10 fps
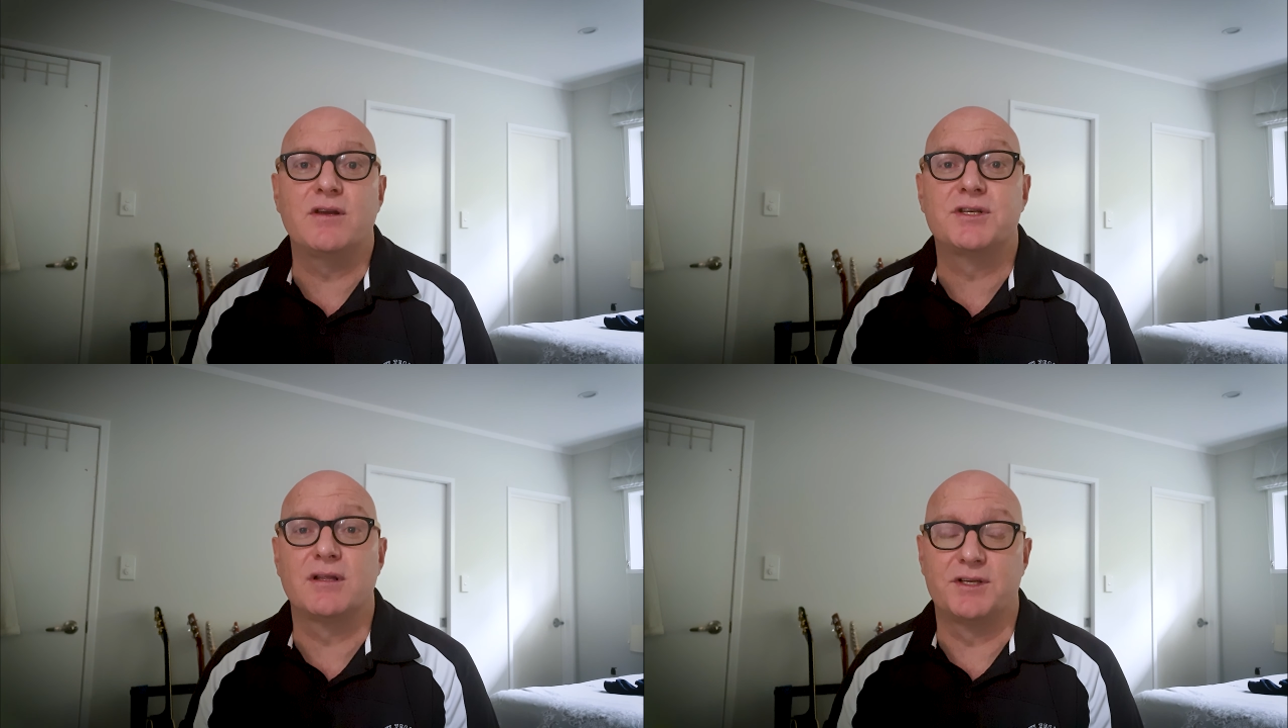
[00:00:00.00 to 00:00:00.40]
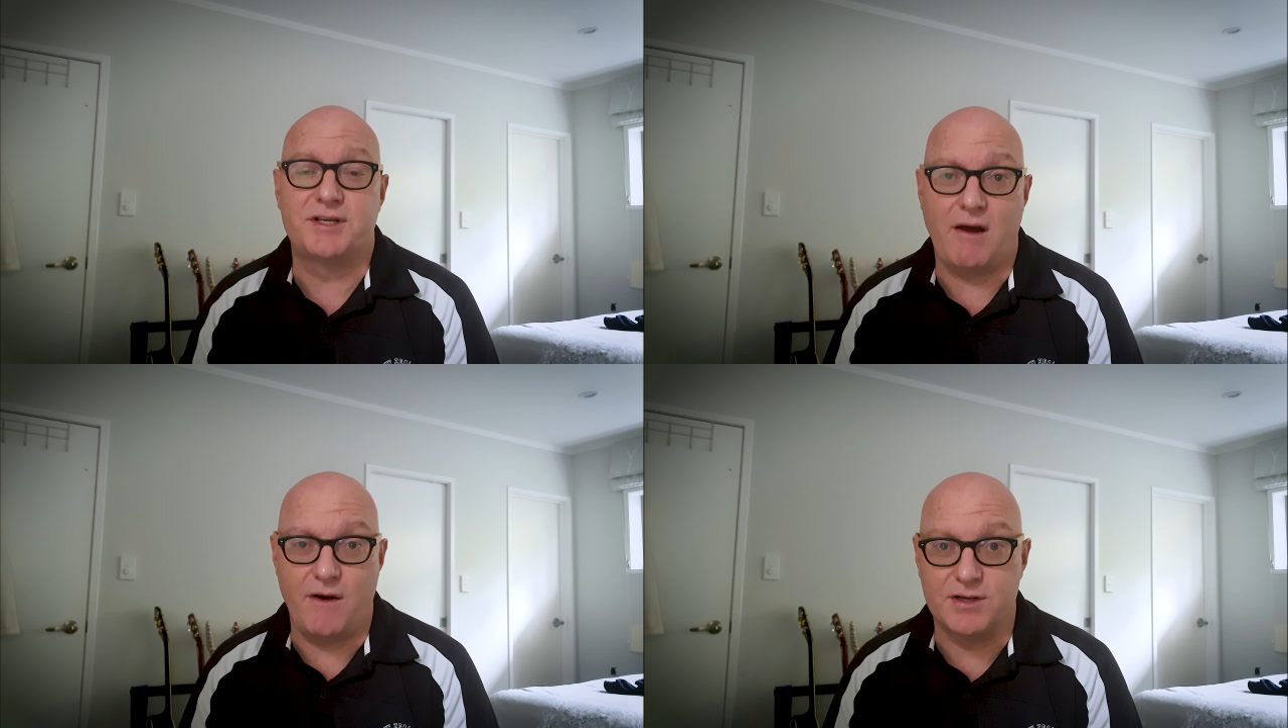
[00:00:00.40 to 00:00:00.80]

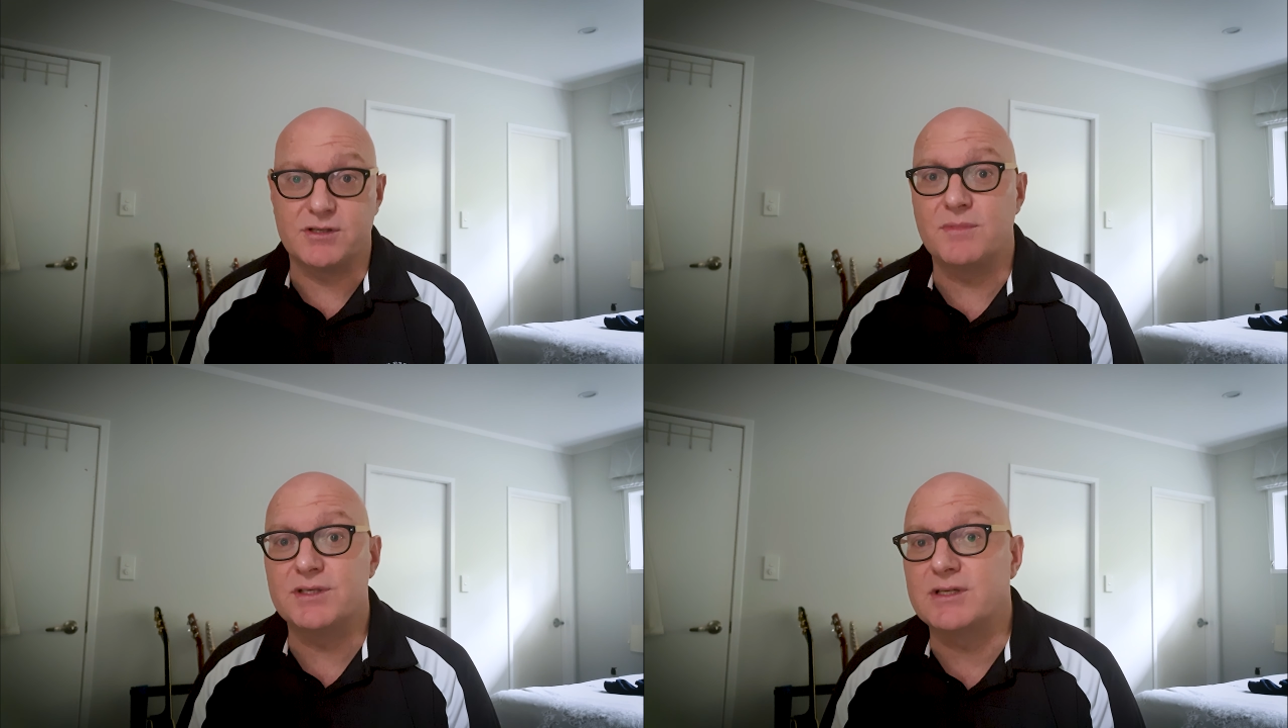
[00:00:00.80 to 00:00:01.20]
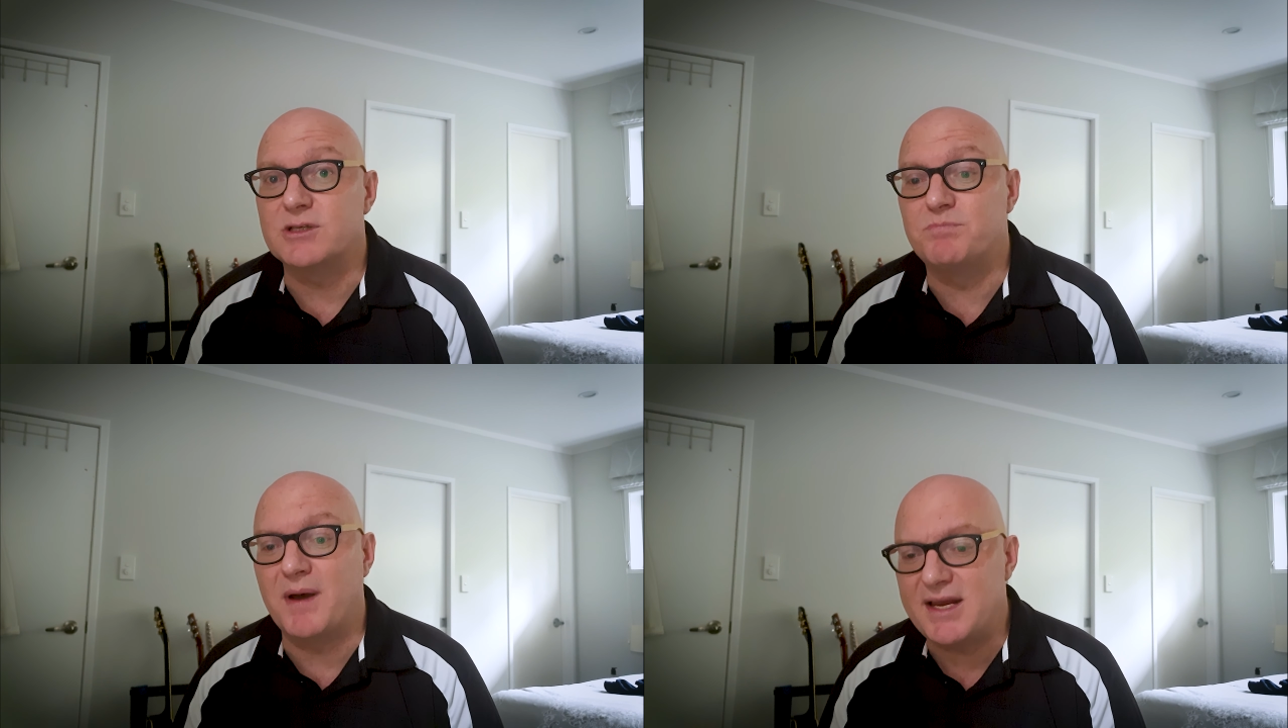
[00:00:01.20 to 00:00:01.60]
utilitarianism is
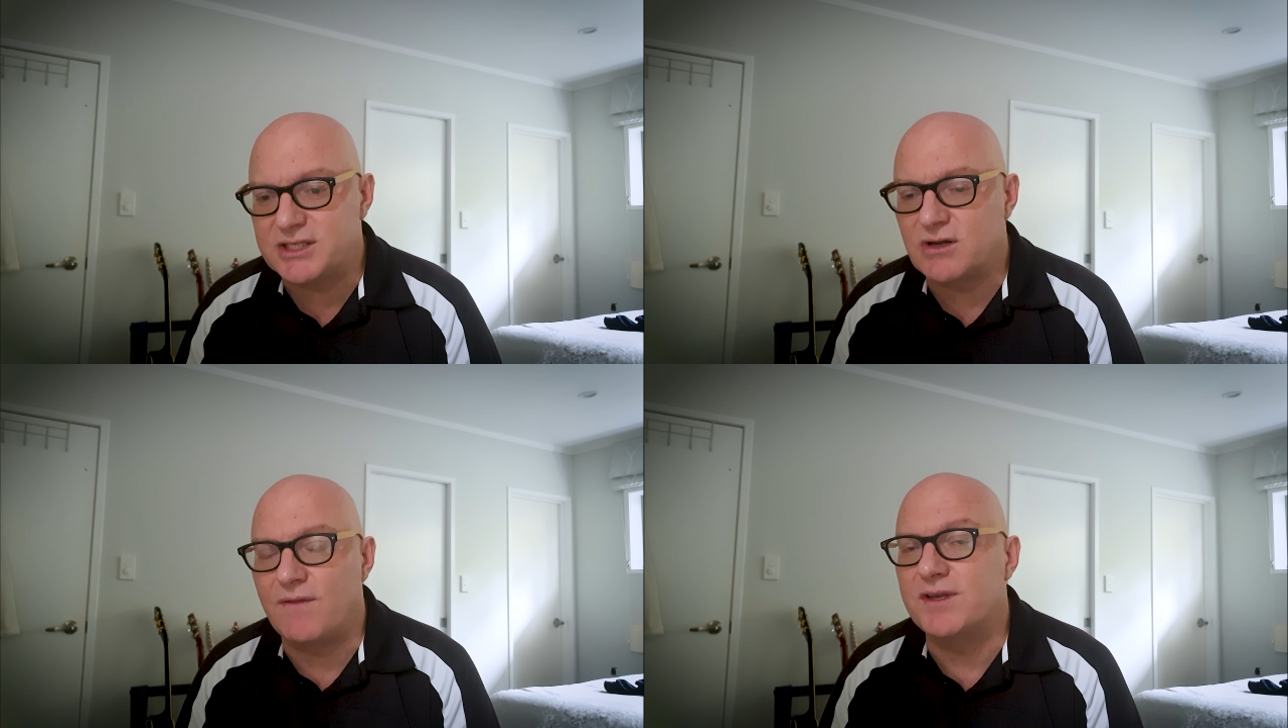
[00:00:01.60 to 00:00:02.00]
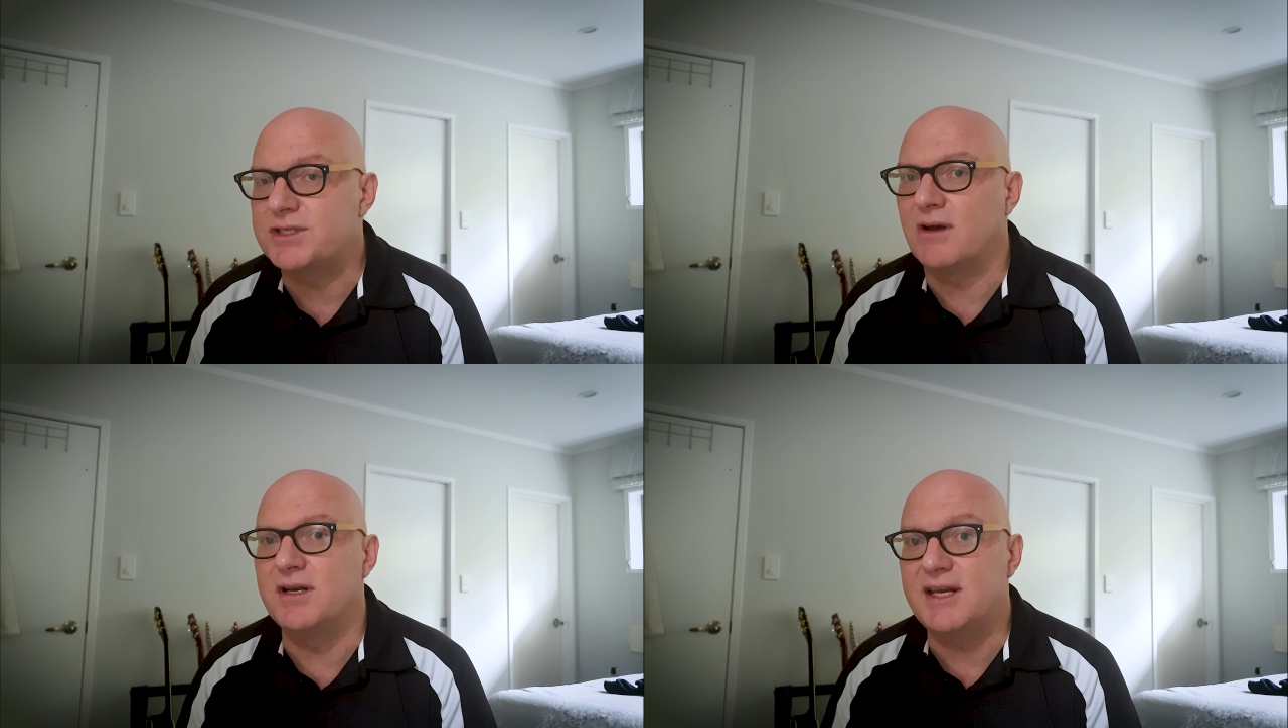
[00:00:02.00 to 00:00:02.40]
it's based on
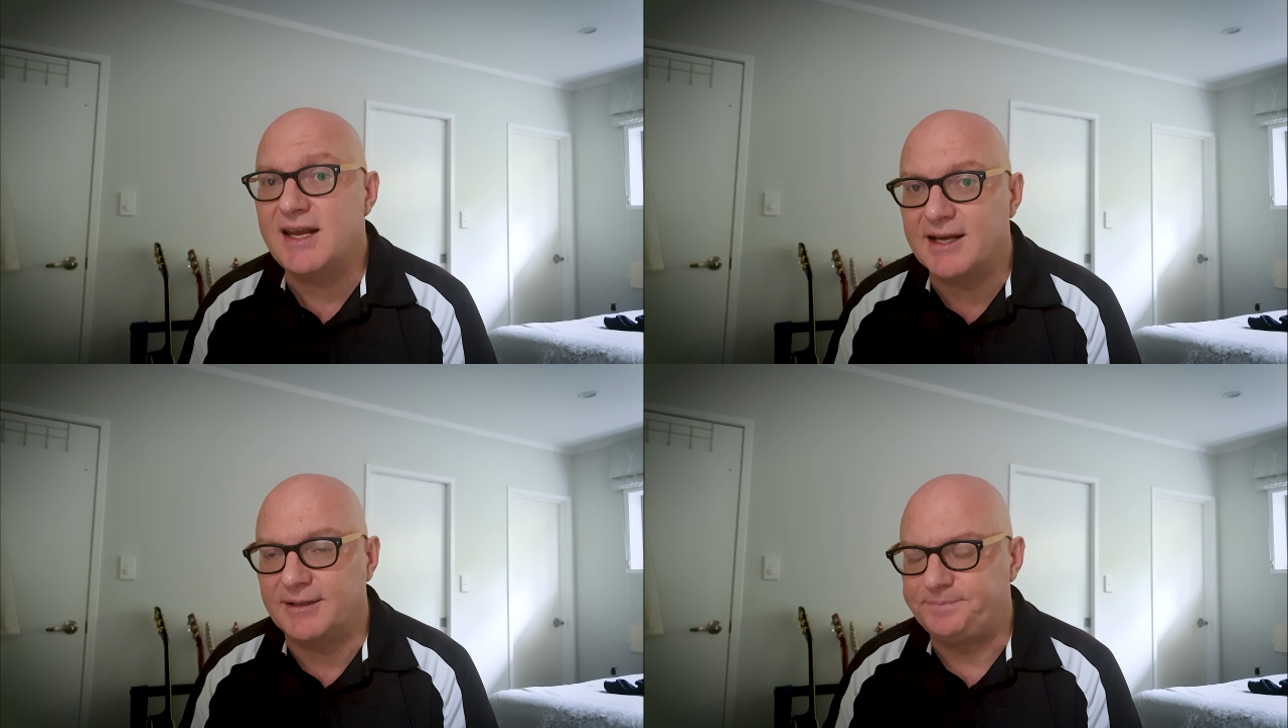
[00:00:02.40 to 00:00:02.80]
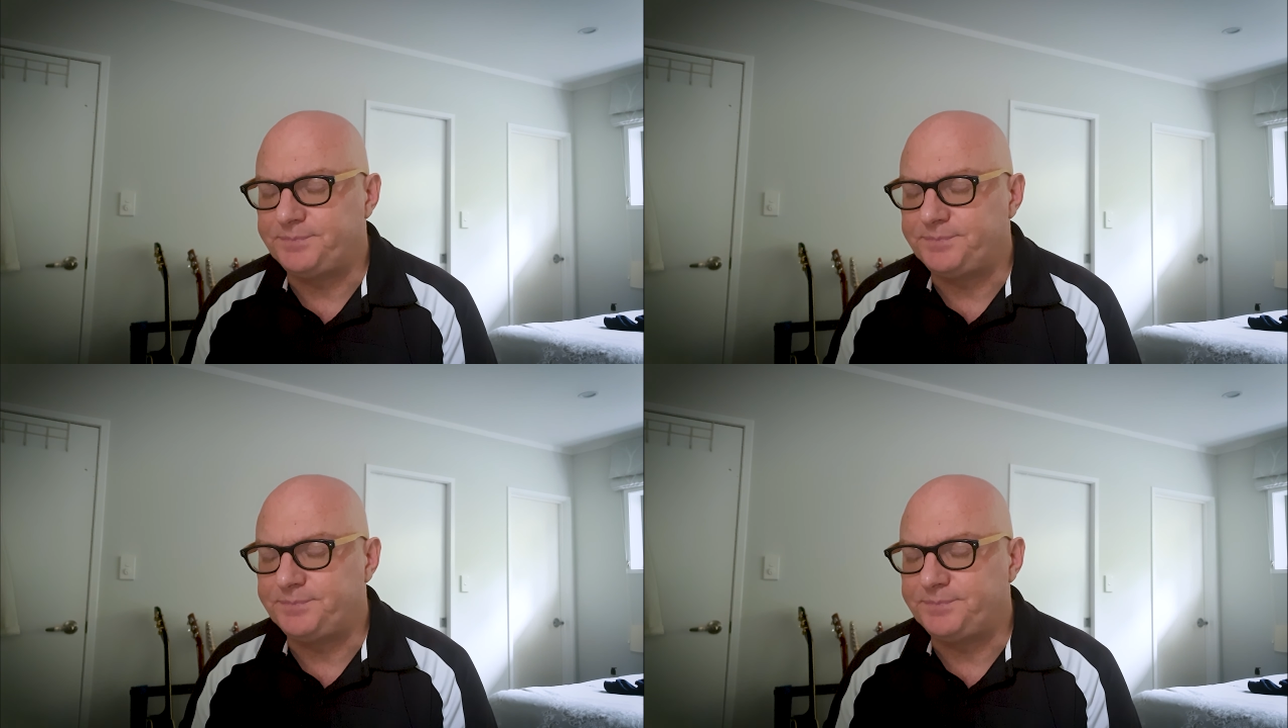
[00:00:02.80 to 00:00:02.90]
this idea